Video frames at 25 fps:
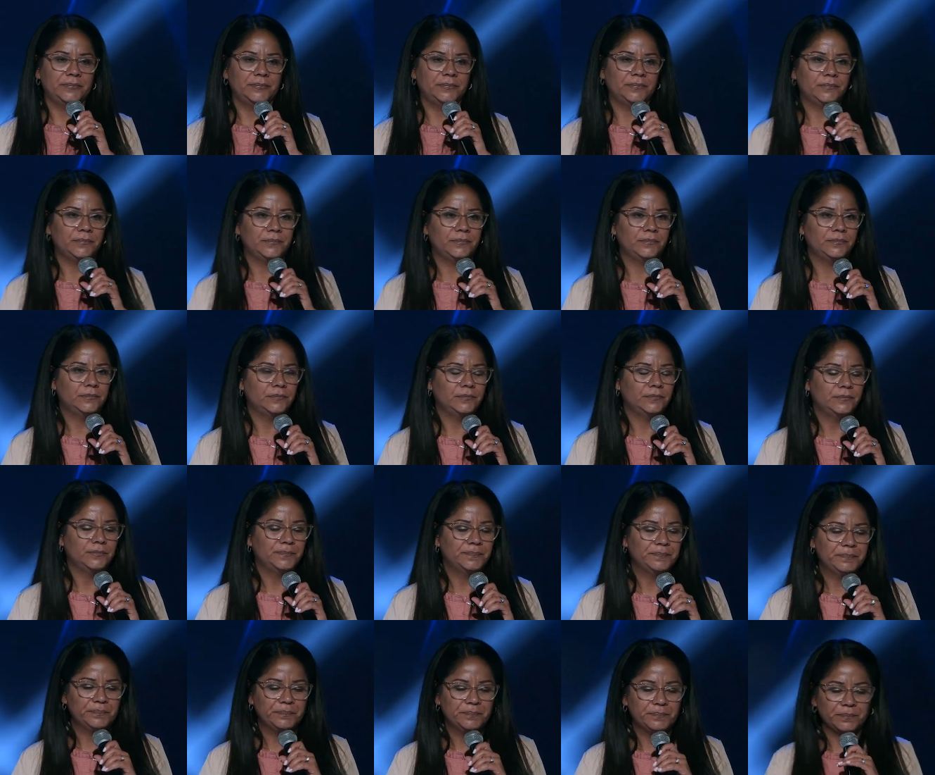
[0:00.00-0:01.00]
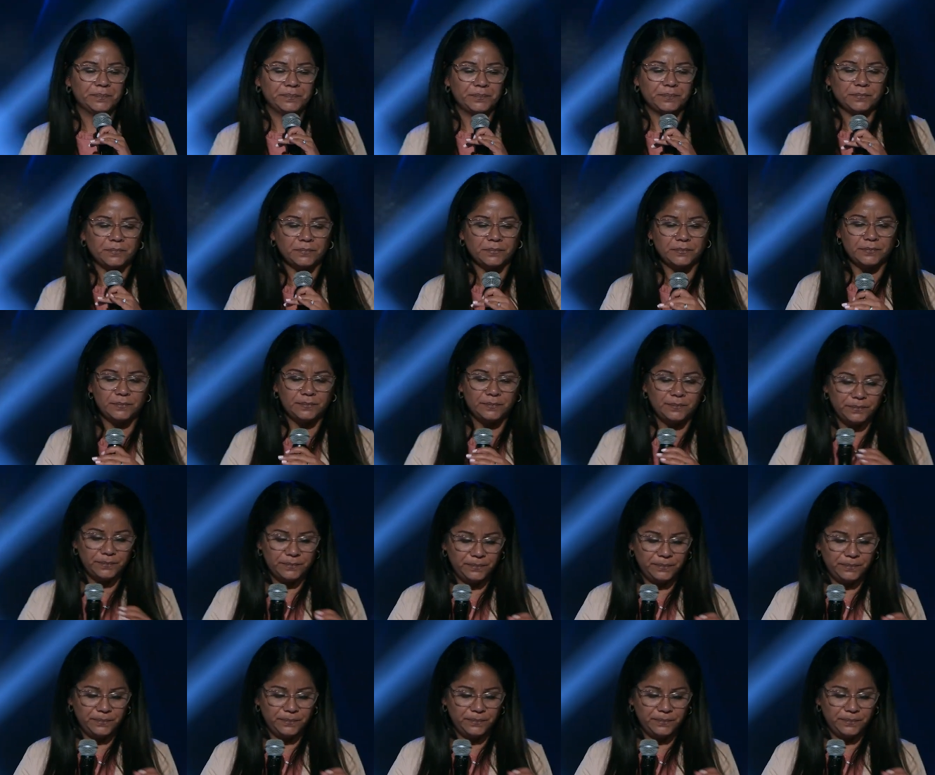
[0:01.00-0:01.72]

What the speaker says: (silence)